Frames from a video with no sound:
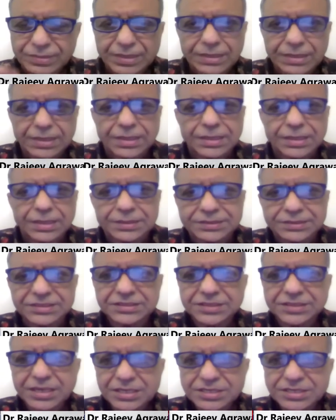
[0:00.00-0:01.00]

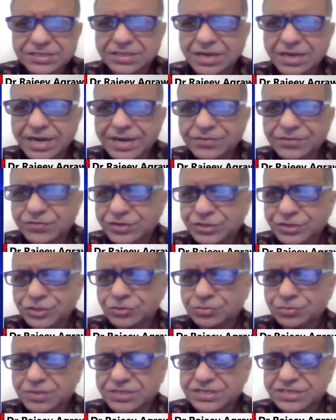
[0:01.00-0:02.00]
The third slide,
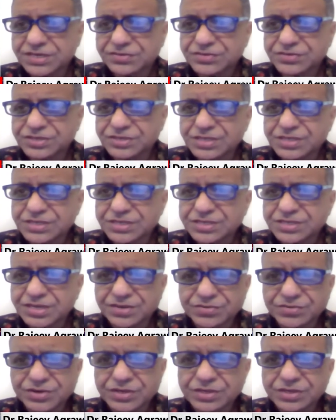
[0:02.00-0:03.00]
which you must have seen
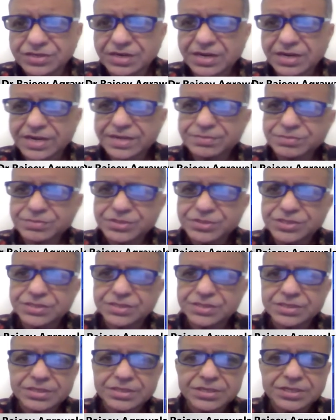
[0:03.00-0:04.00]
several times,
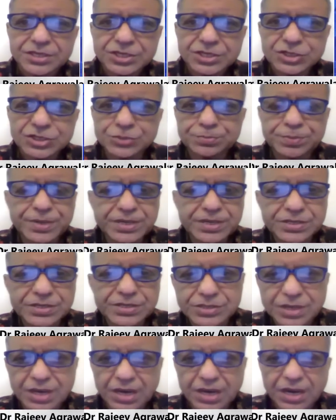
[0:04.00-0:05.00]

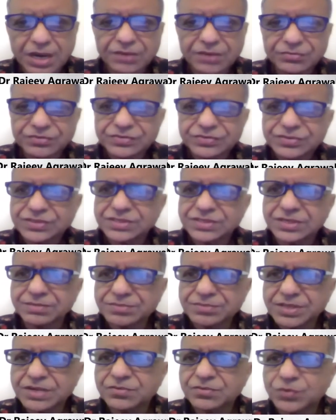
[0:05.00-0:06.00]
speaks of
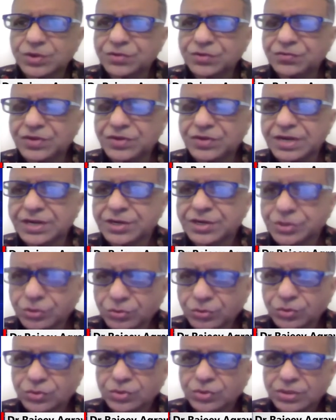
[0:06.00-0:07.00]
something what we can
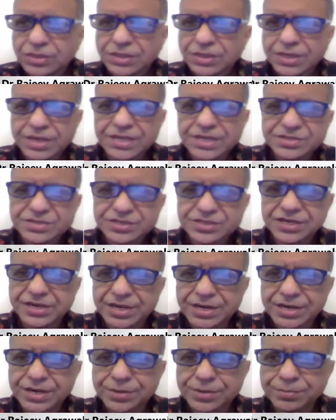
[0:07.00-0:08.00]
do in
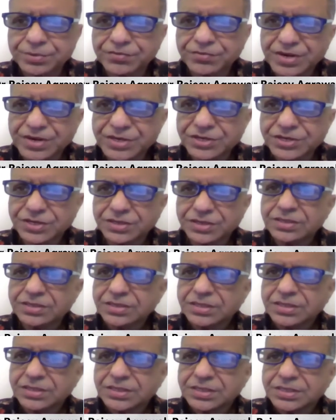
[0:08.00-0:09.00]
secondary
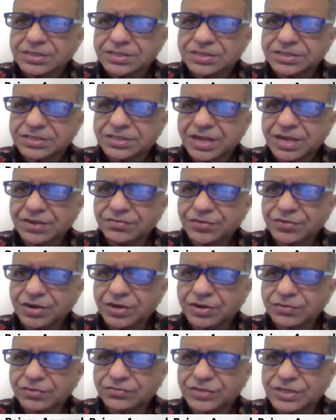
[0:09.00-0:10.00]
prevention.
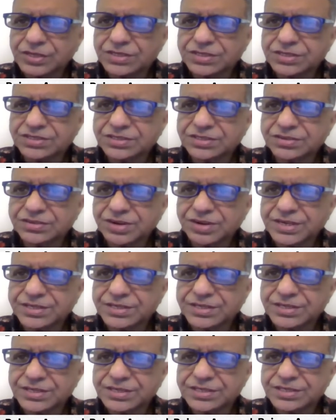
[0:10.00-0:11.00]
Several of these
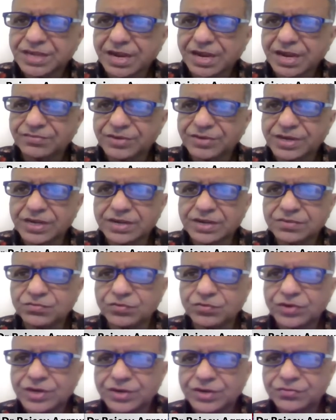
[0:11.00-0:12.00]
strategies have done
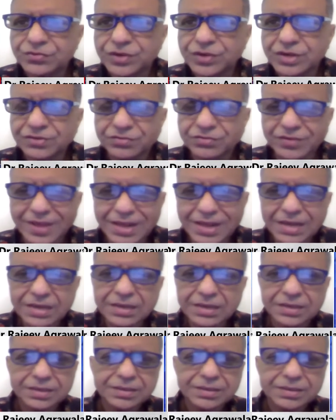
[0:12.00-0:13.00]
wonderfully
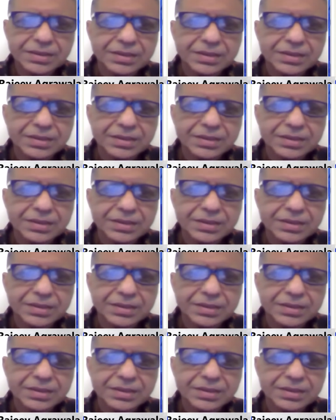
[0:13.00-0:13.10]
well,